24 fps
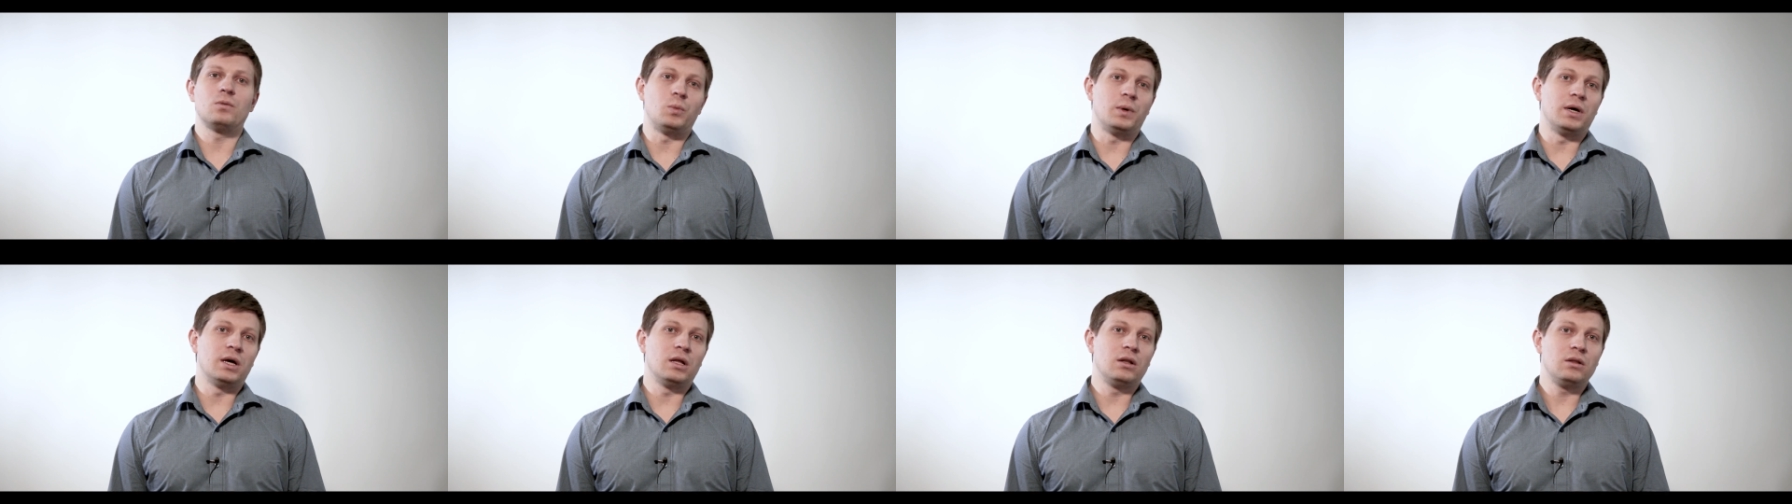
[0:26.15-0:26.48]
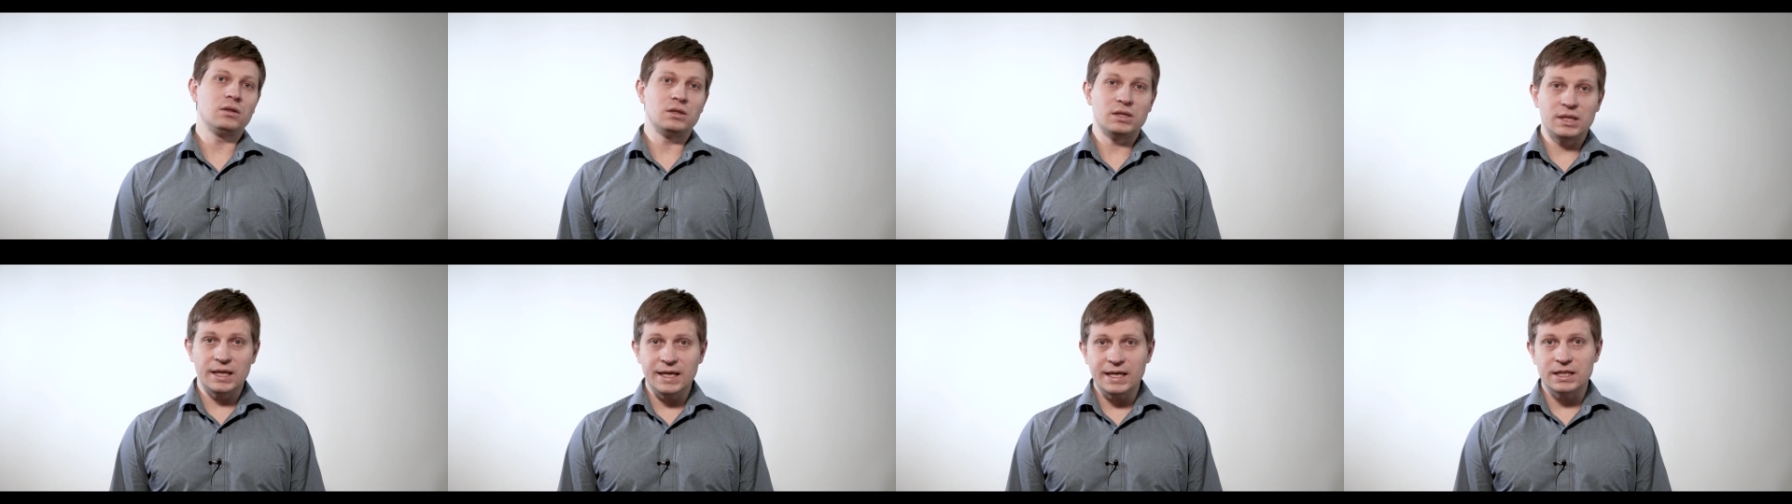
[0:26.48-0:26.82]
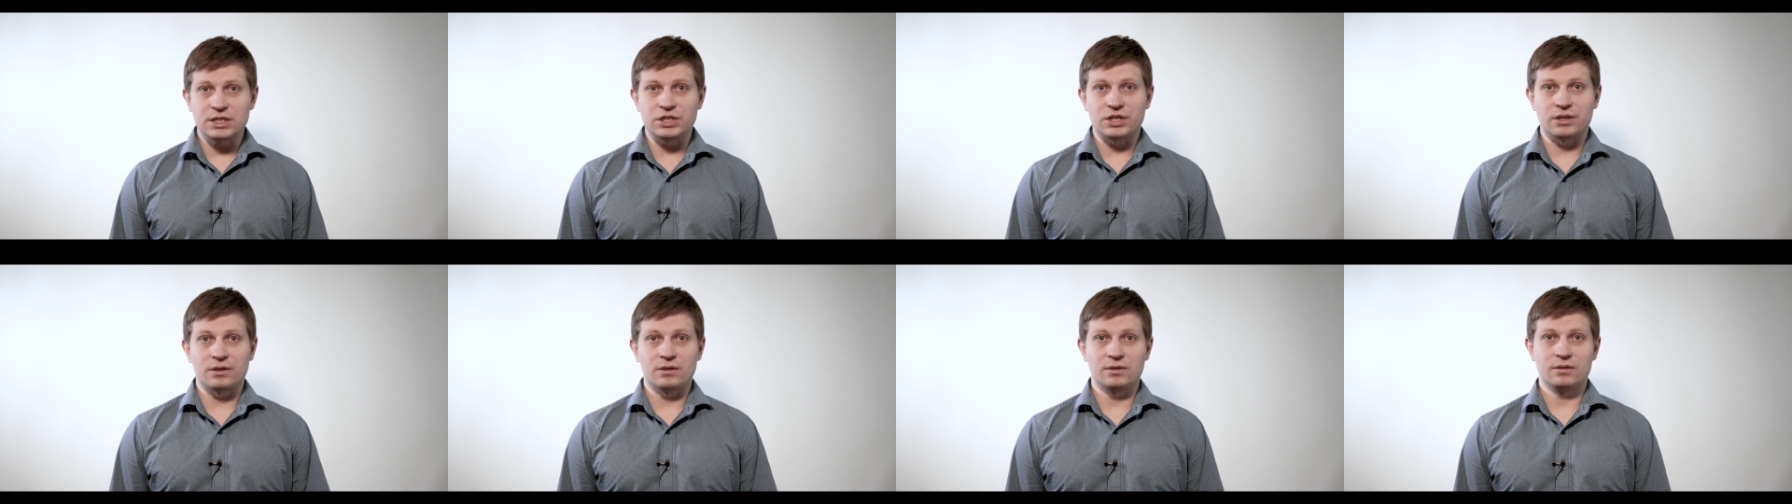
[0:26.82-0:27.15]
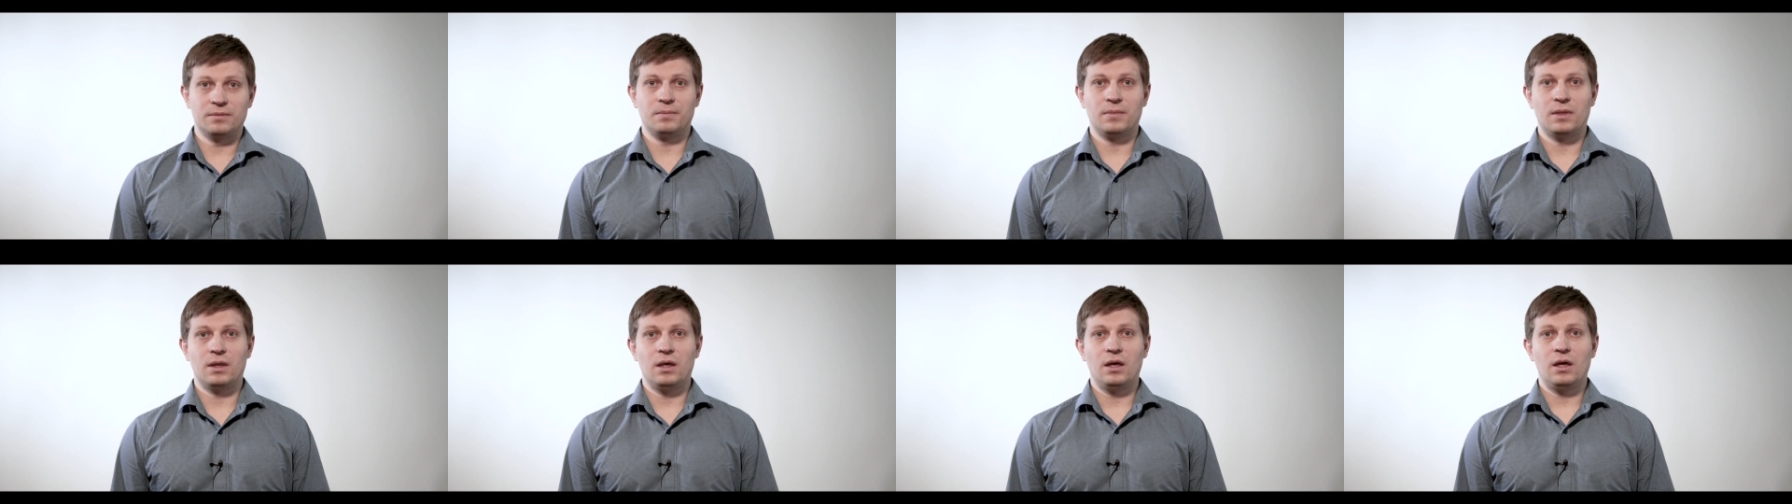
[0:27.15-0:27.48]
well, data,
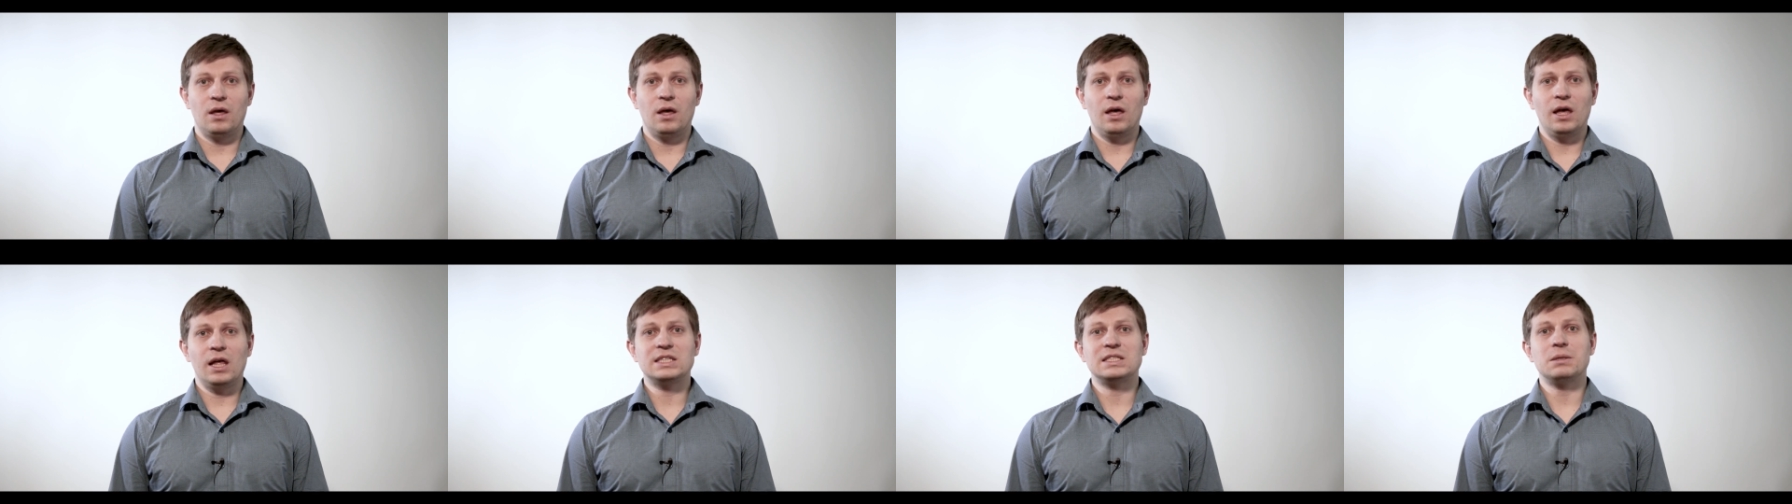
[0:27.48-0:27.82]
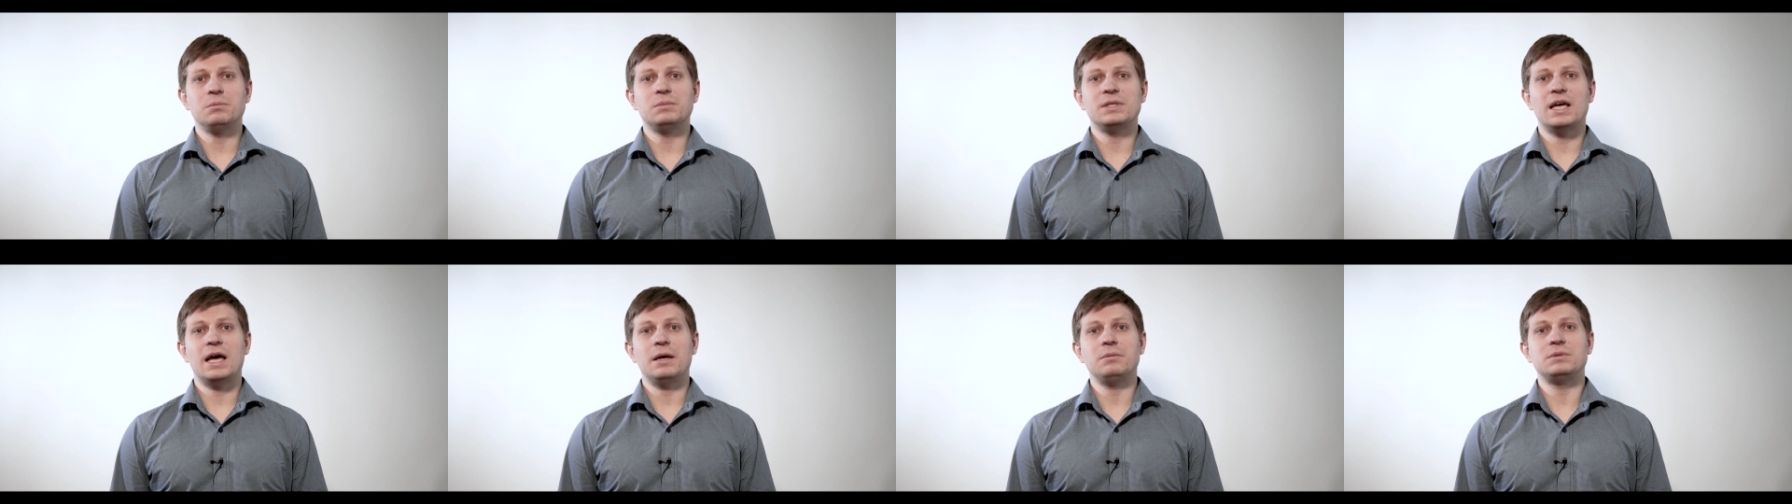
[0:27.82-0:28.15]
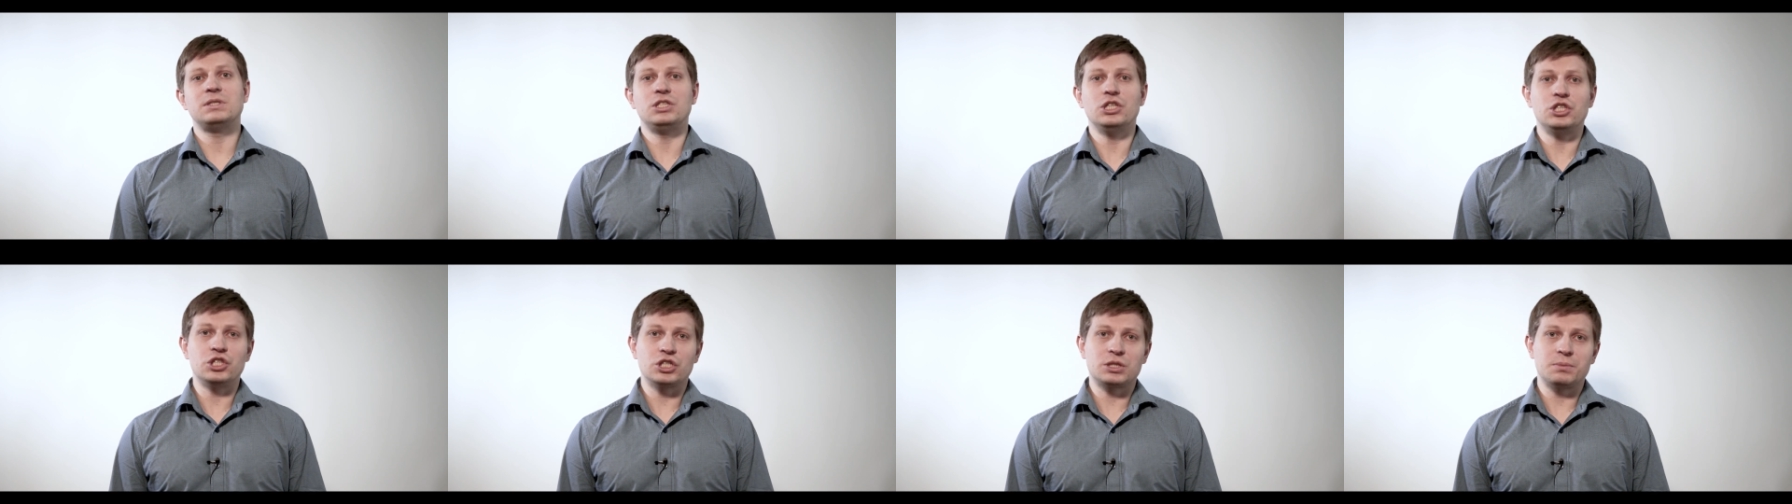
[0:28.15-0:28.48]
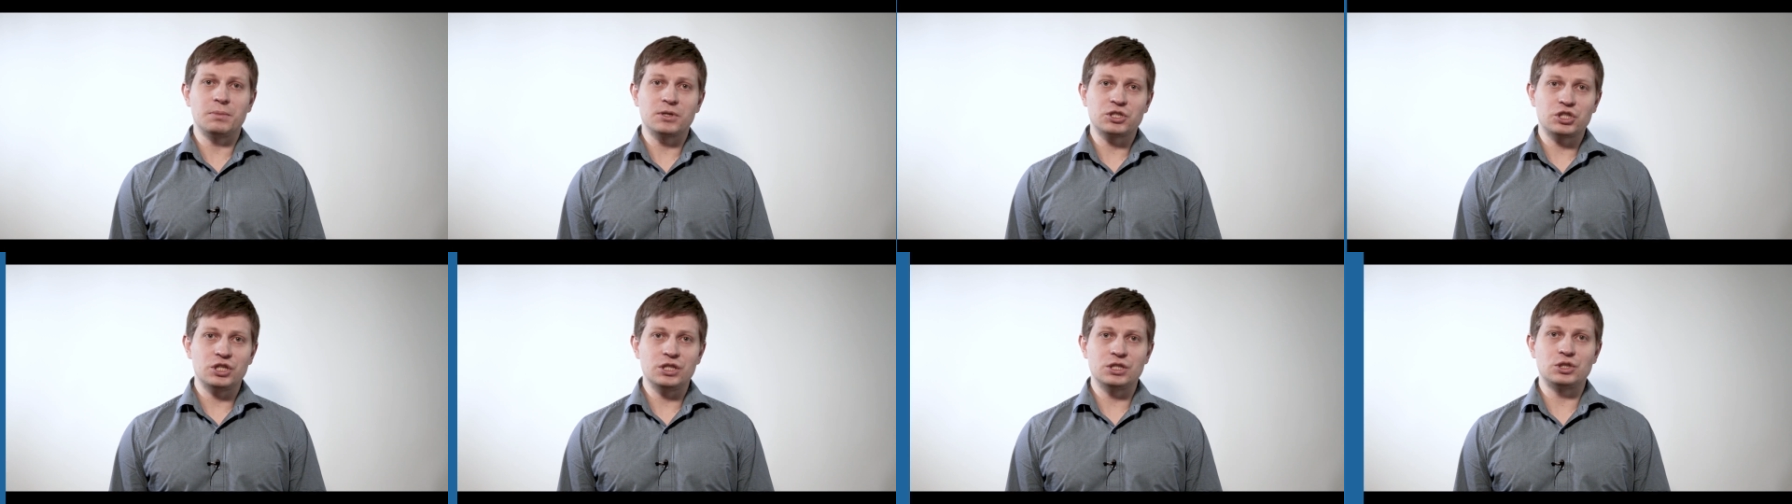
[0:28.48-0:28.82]
and sometimes teaches
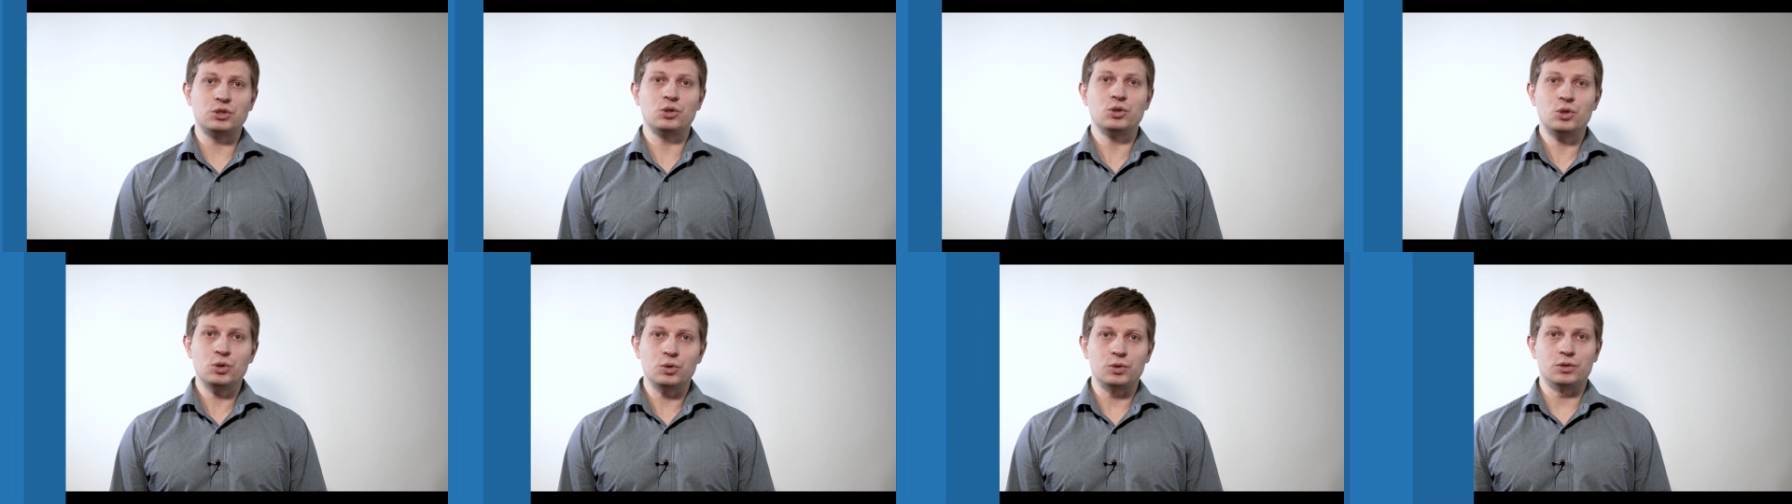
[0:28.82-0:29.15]
machines to do